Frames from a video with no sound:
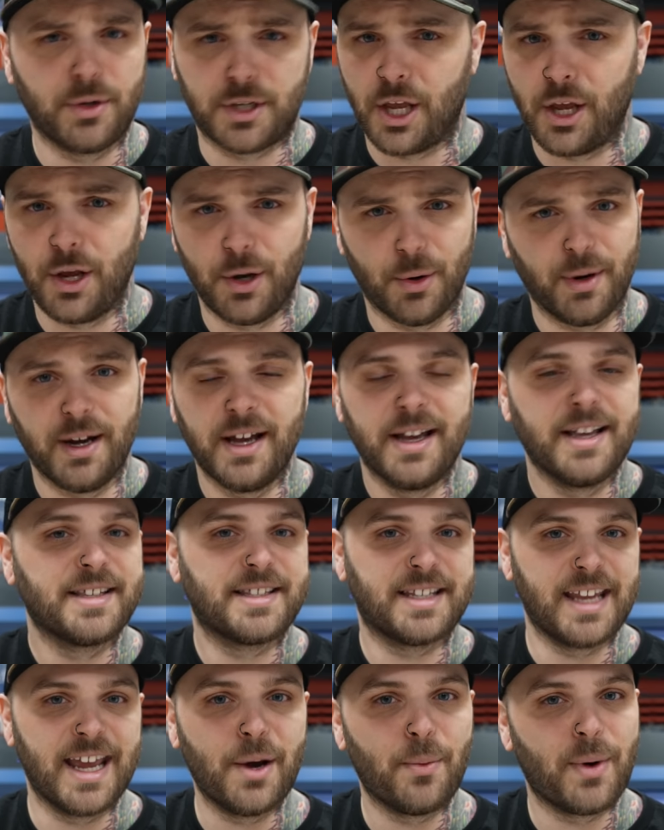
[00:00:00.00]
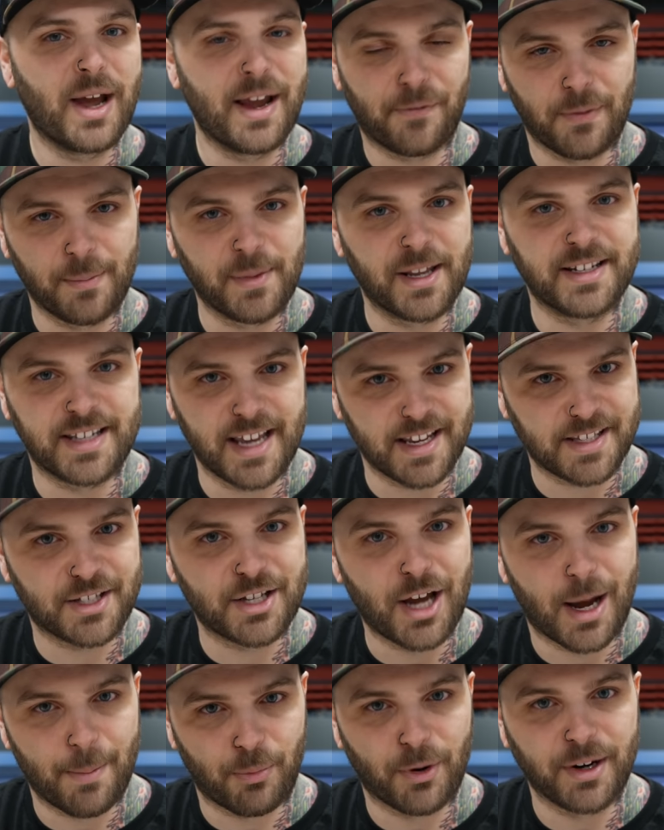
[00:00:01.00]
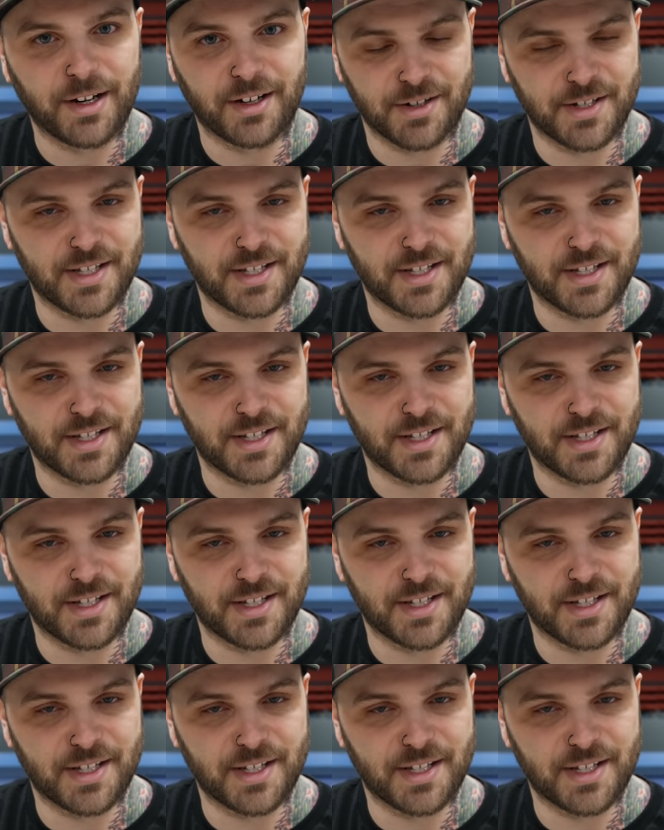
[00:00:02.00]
do, stay away from the desktop printer